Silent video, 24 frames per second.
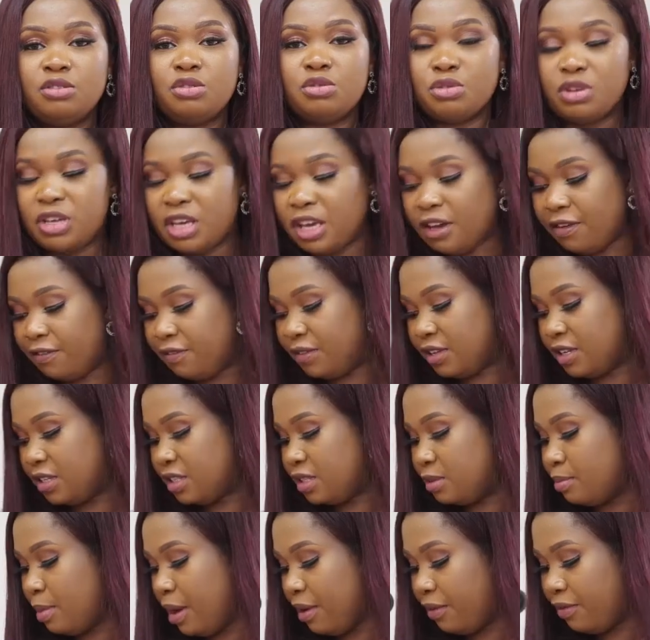to give
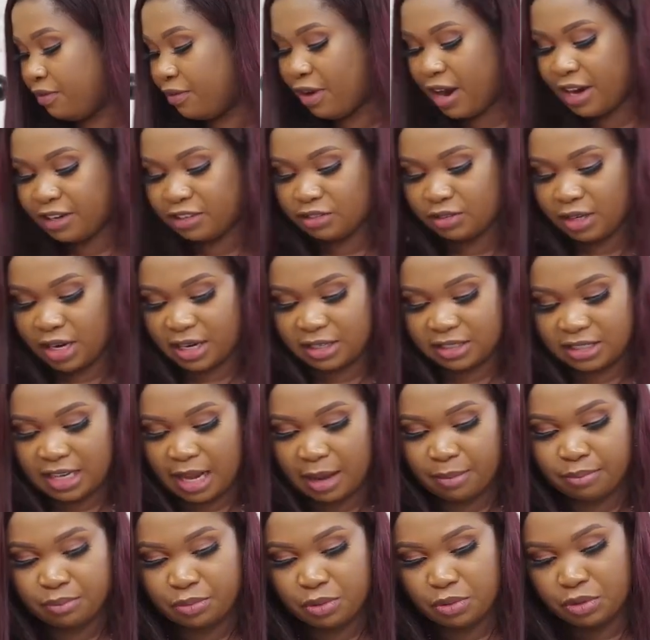this my fried rice
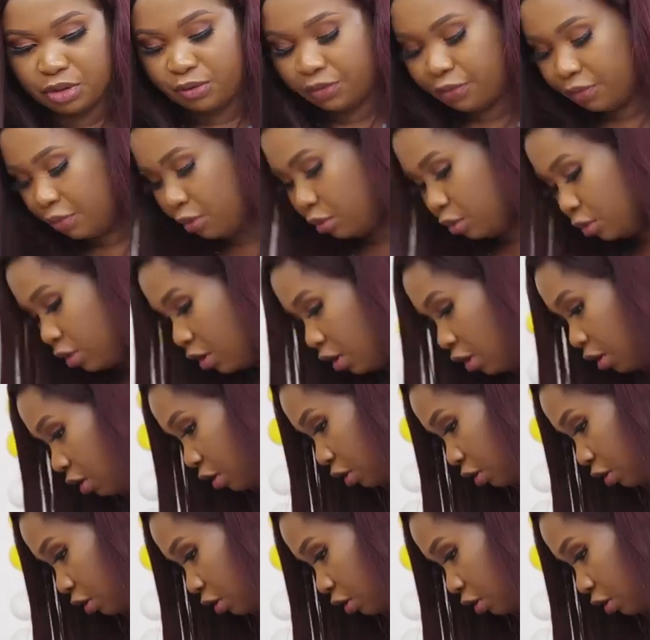that beautiful